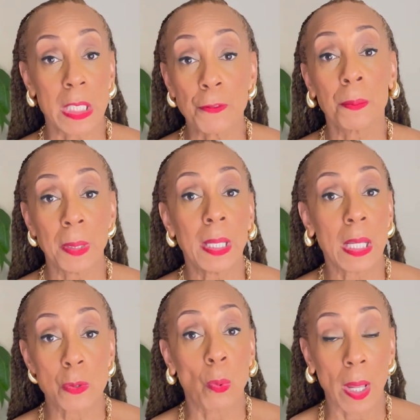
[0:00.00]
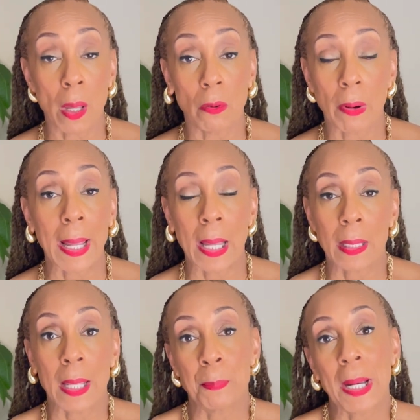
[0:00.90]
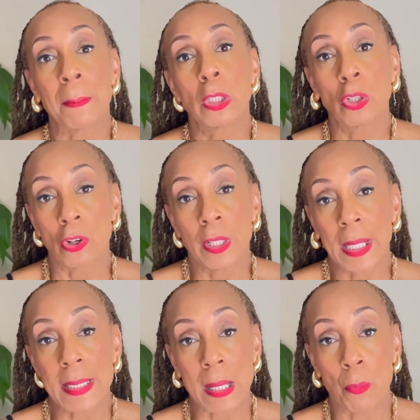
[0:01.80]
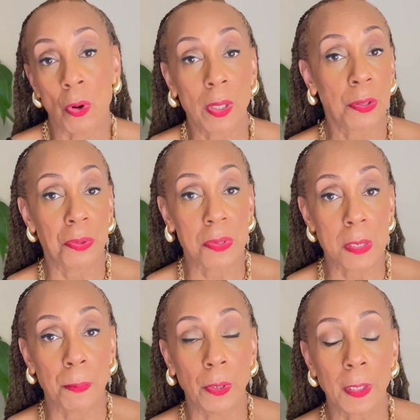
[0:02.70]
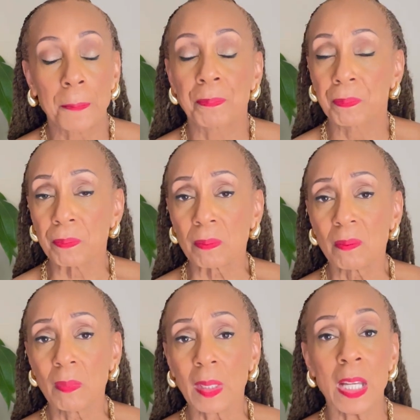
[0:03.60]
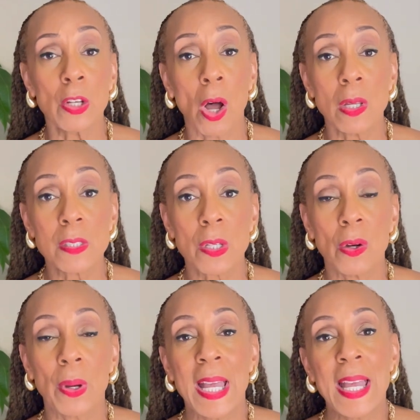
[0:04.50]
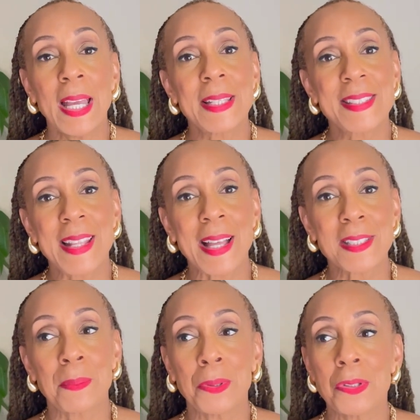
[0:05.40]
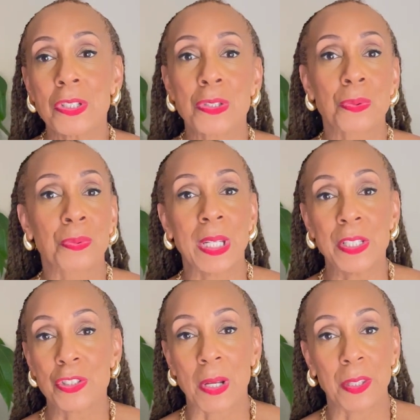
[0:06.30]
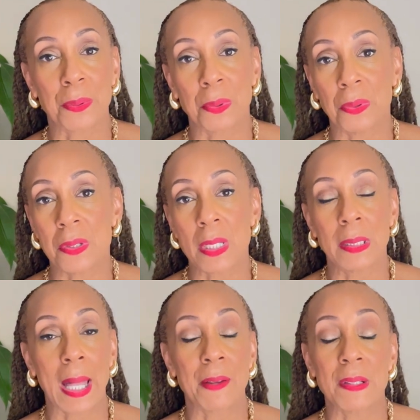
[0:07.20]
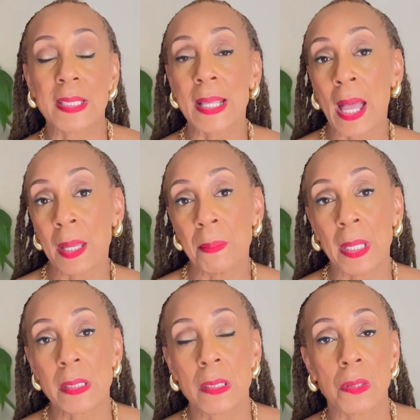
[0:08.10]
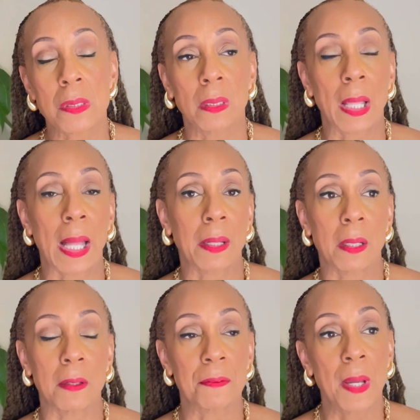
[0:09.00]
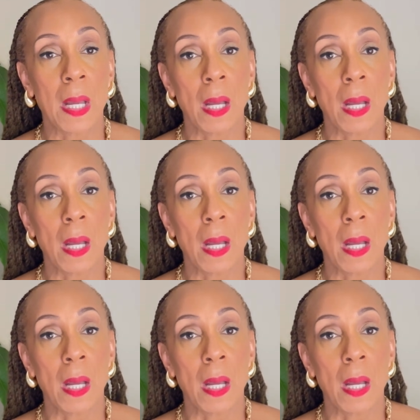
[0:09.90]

for me as well, right? But I'm learning as I'm working through this book. And also, it's not something you just read straight through. There's a lot of assignments. There's a lot of